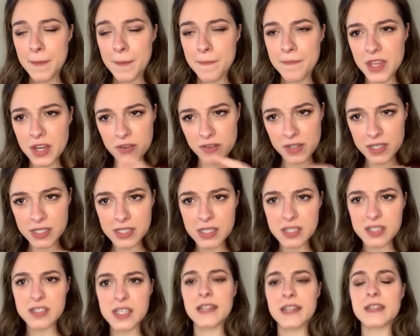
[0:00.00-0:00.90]
there is
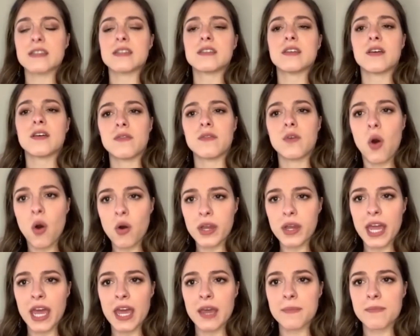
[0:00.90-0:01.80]
a sense of,
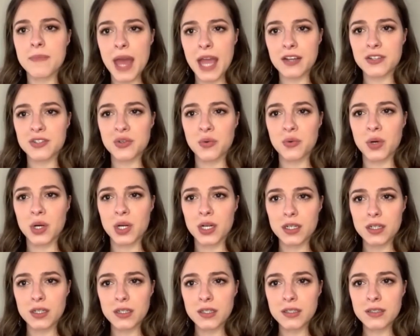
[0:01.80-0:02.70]
okay, back to
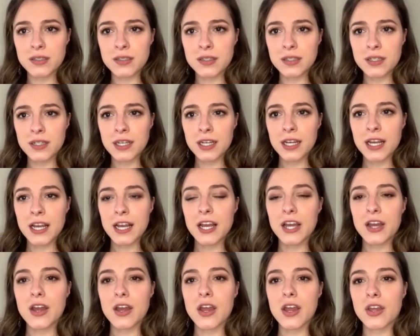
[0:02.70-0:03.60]
work.
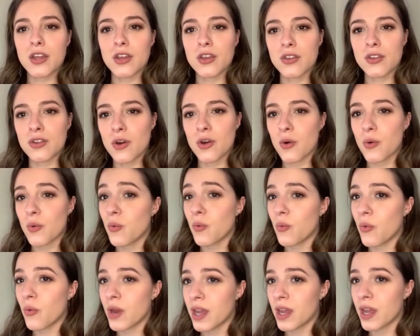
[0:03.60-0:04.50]
Uh-huh. You know,
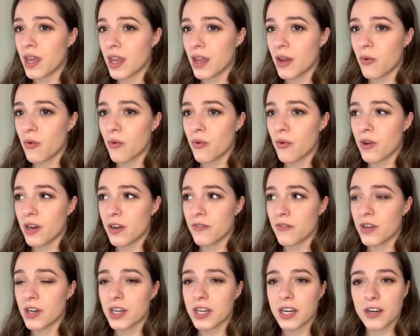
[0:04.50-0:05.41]
we, we are
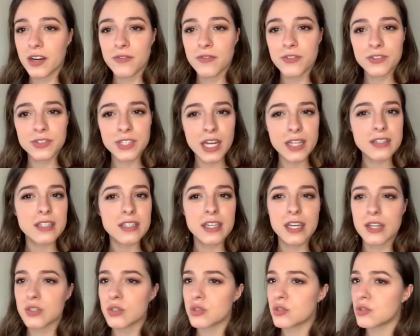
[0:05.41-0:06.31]
very careful not to
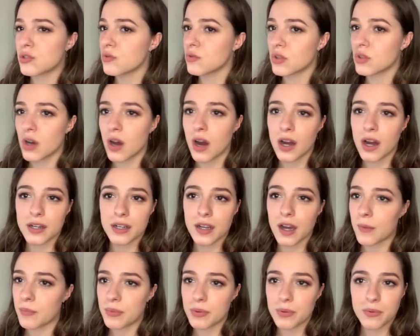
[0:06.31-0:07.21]
get too caught
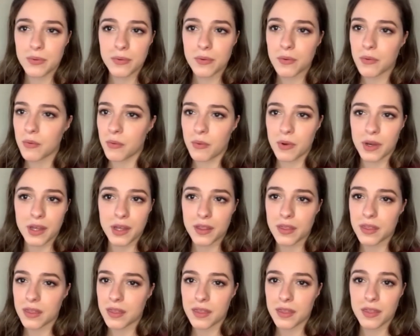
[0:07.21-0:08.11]
up with